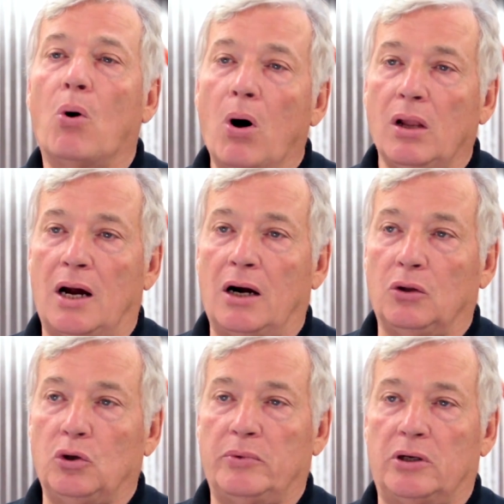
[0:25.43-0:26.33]
all our
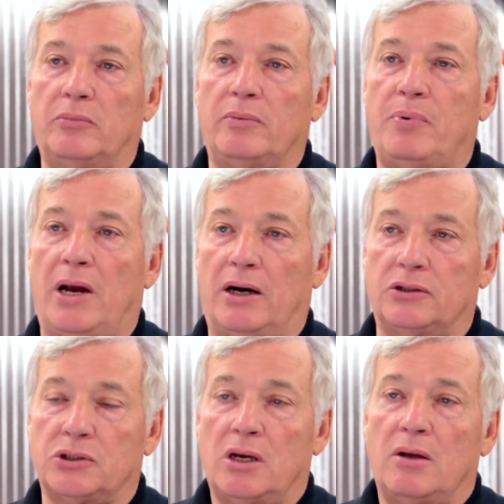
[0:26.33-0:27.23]
aluminum
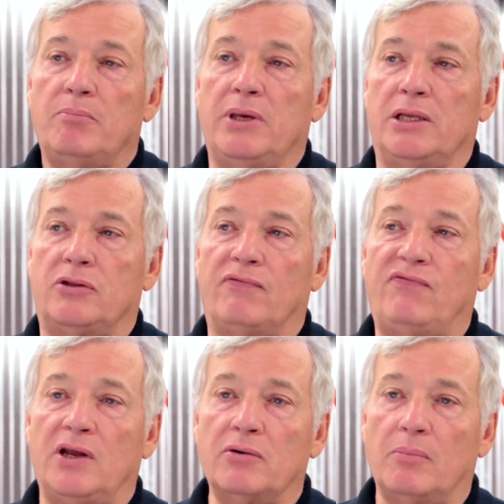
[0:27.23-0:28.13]
repairs, be it the
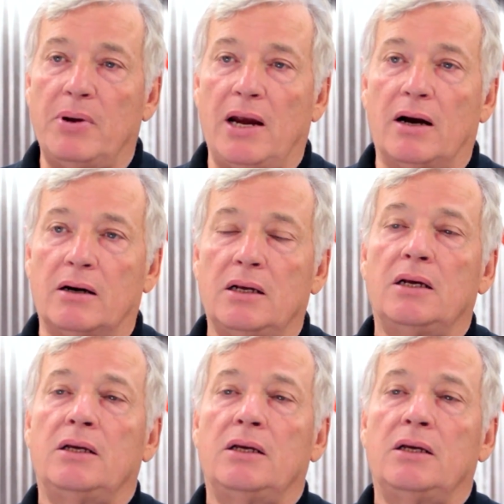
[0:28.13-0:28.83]
fin repair,